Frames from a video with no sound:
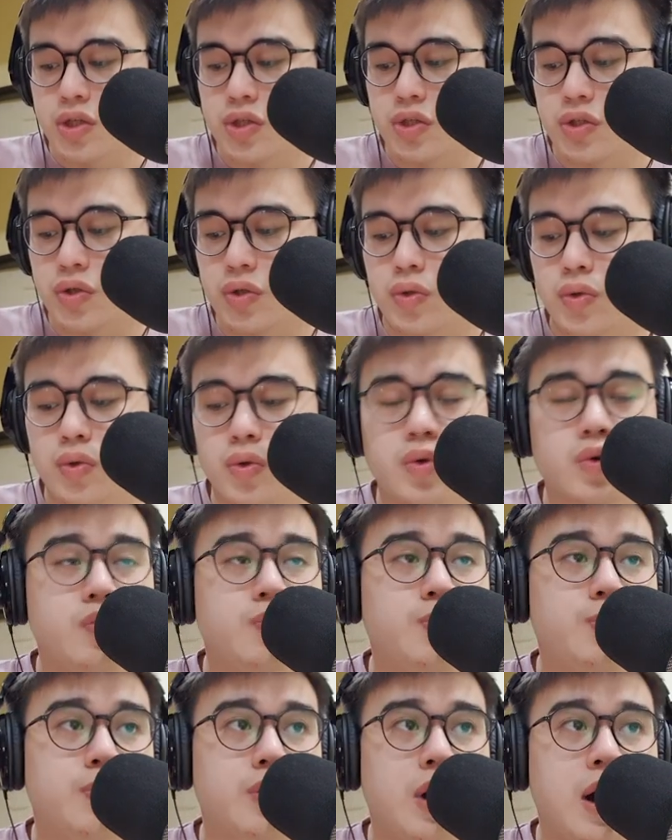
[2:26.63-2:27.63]
So
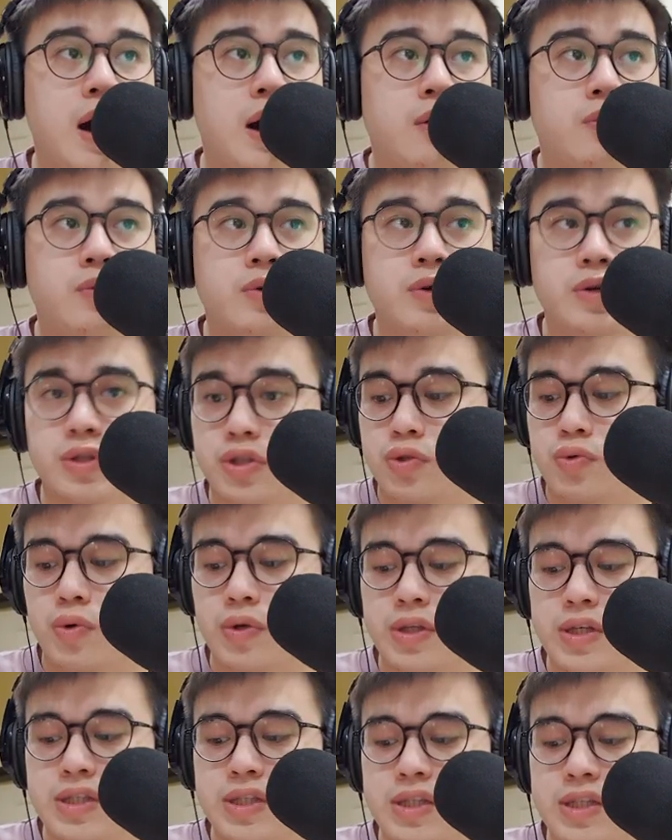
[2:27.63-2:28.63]
per hour is
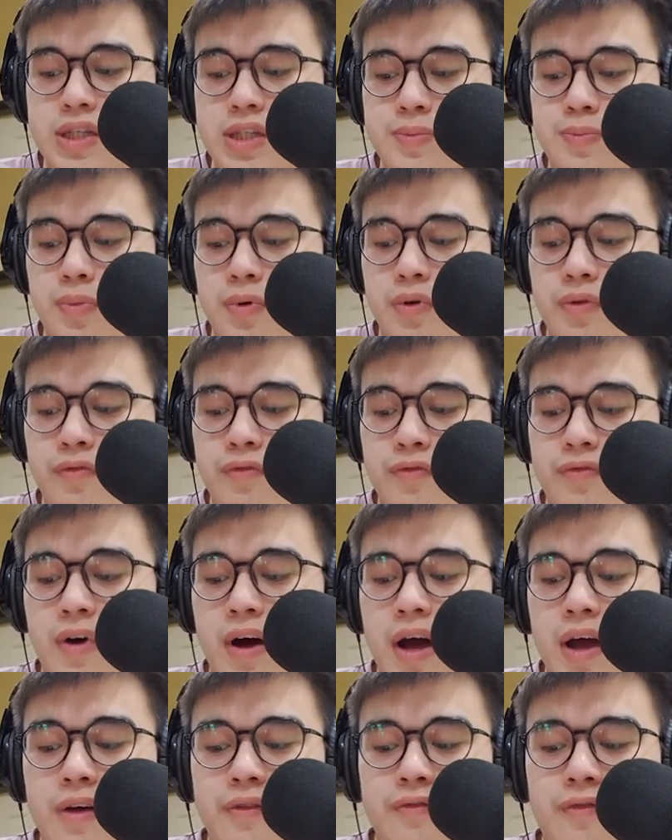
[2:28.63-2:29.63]

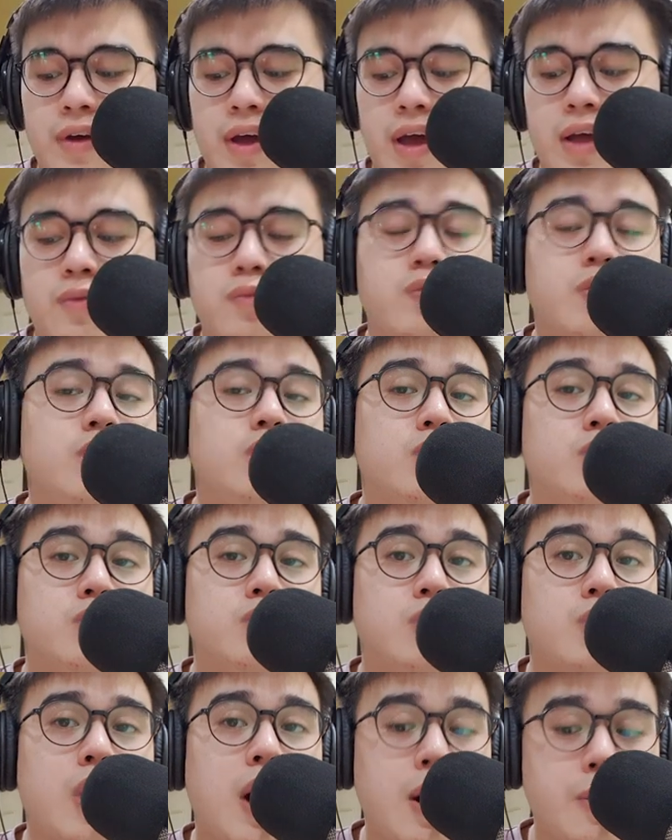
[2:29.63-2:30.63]
26.5, and we don't
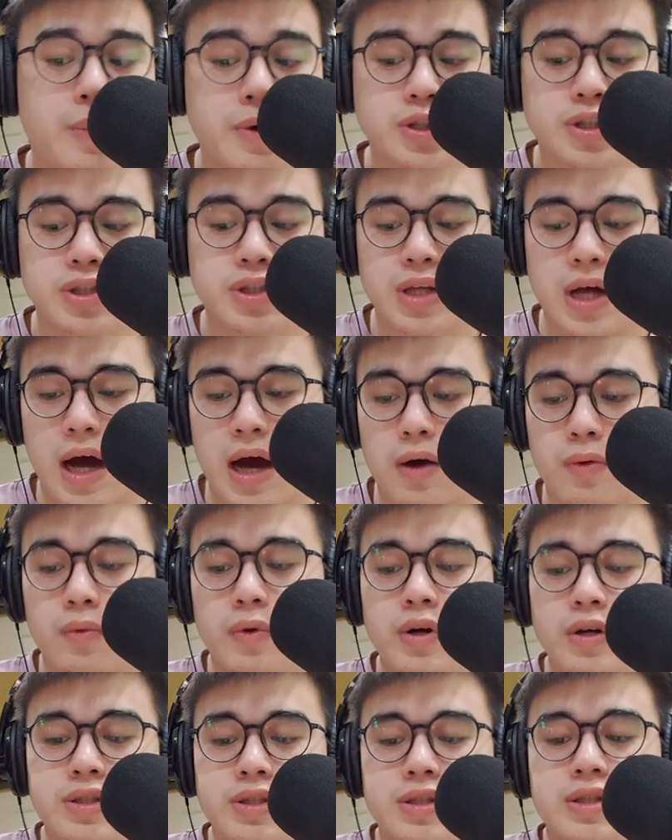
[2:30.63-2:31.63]
know how much is the
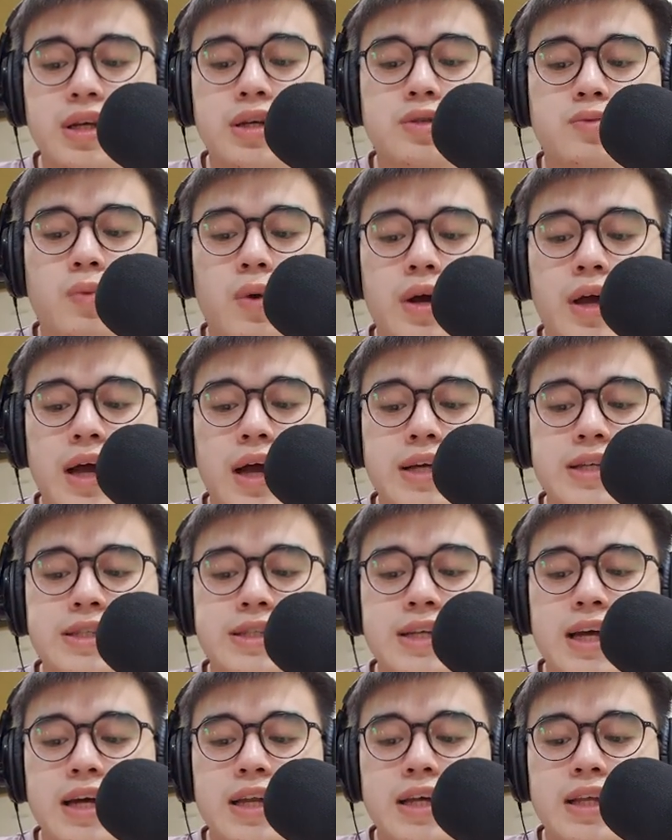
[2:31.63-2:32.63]
hours. That's why I
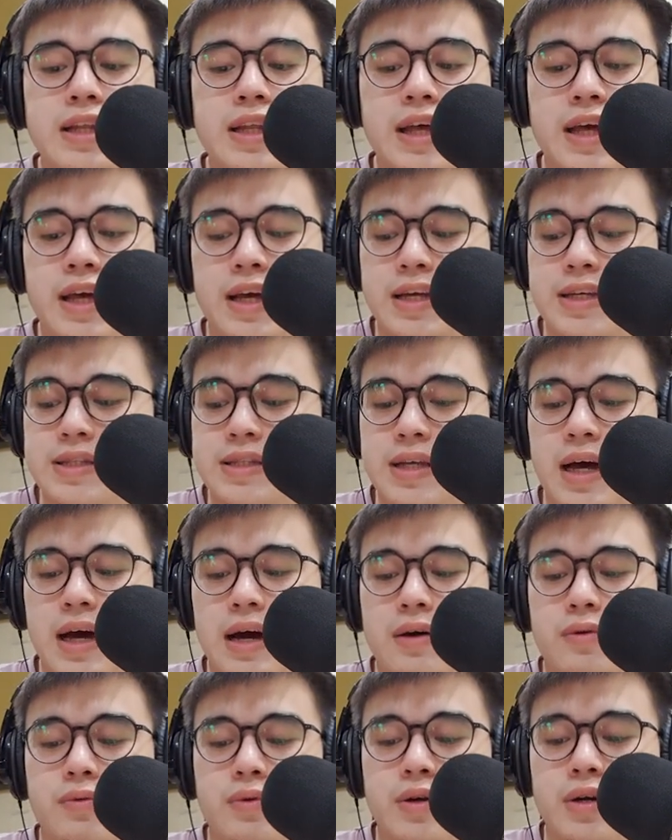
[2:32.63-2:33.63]
set it as
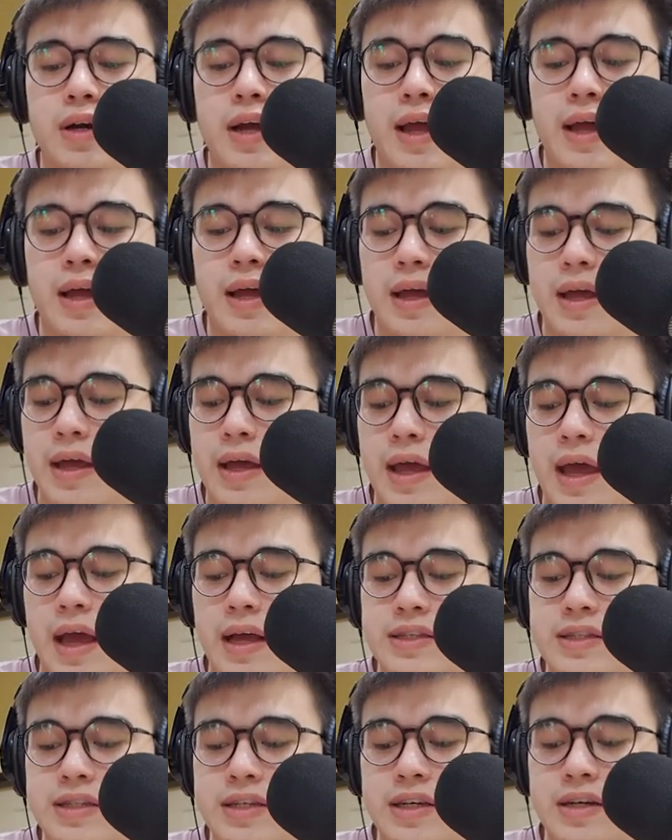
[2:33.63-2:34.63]
our
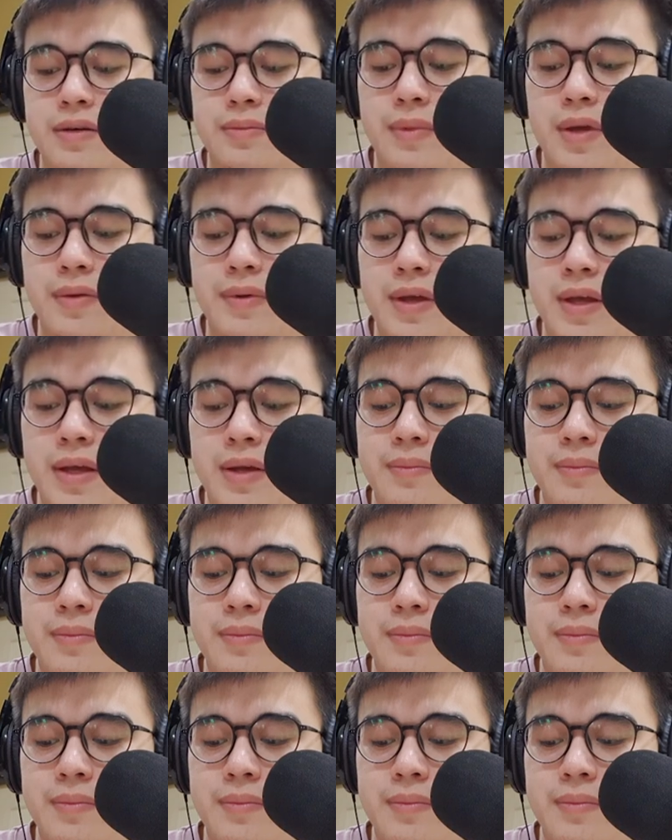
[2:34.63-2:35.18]
X here maybe.